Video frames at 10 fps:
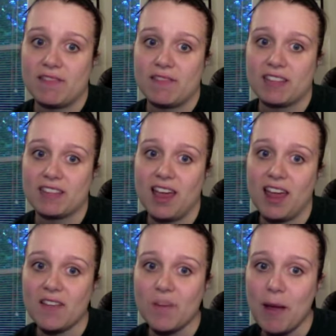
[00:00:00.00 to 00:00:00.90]
that's kind
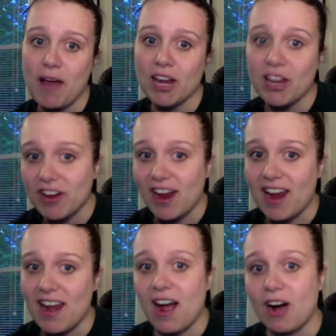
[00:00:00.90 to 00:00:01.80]
of about it right
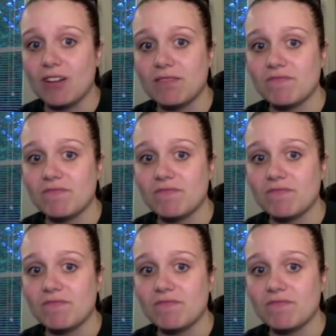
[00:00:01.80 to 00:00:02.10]
now.